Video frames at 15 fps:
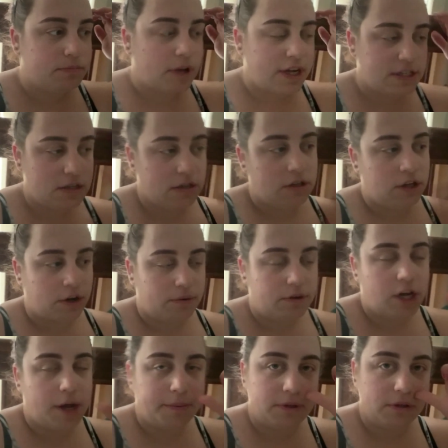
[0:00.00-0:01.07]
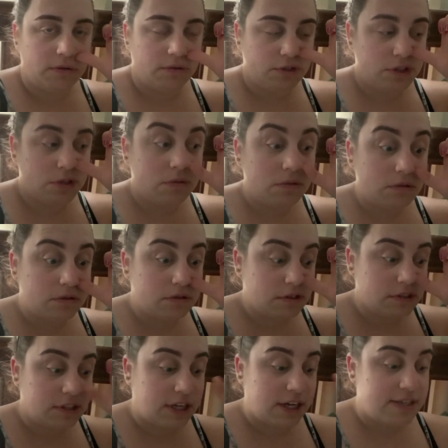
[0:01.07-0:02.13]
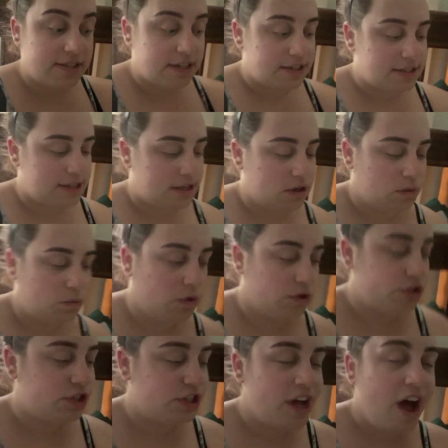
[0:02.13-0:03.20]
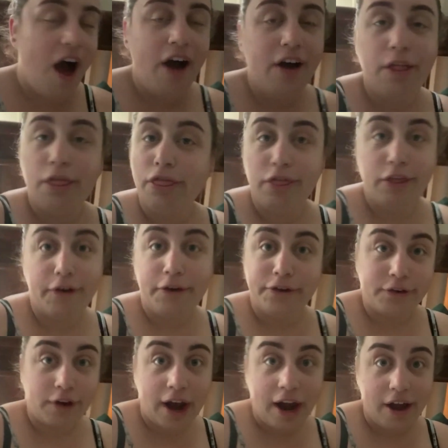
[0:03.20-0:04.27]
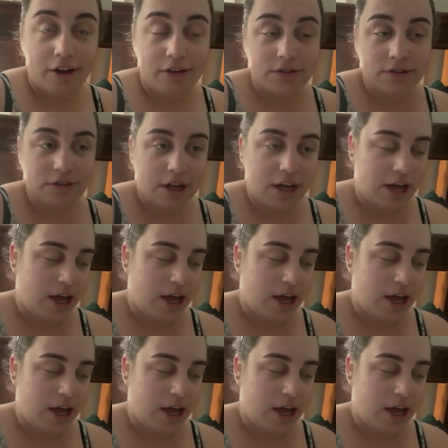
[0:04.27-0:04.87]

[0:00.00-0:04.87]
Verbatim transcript: I did, you know, a couple of little chores, and then I sat down and watched The Crown.